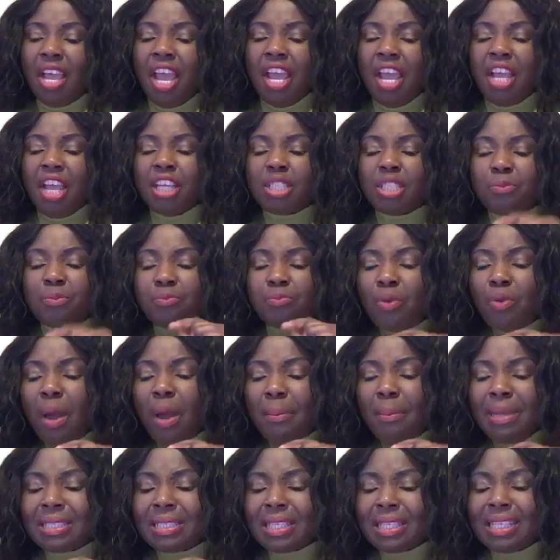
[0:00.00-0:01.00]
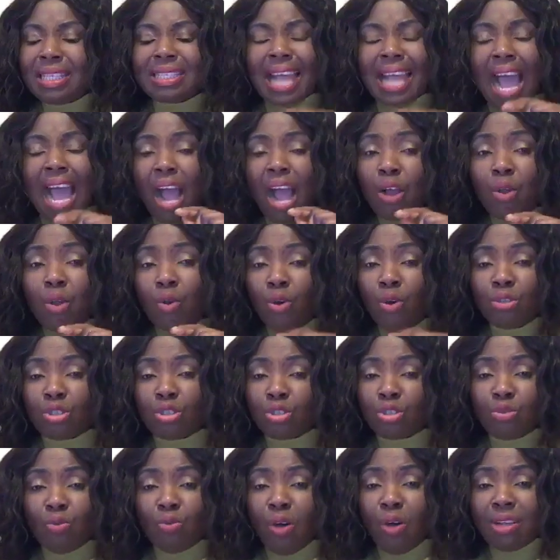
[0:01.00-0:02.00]
His promises are good
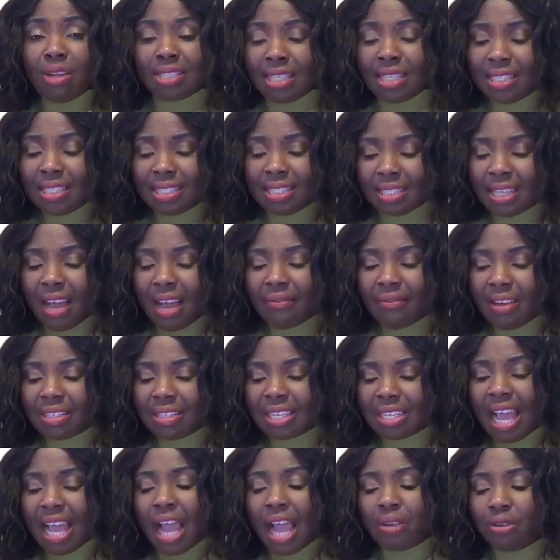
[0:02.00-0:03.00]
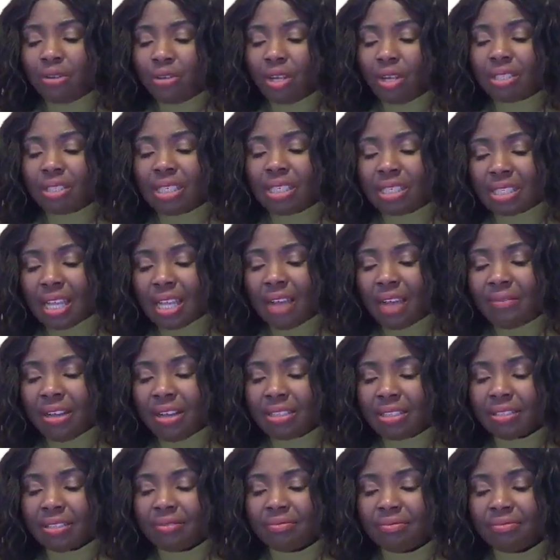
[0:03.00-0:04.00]
towards His servant. Are you not His
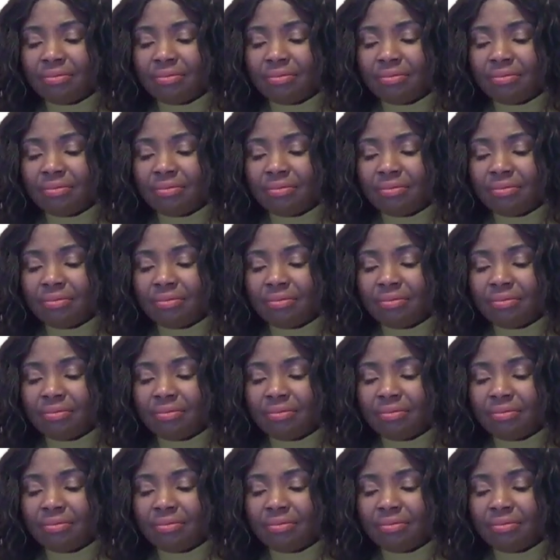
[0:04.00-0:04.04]
servant?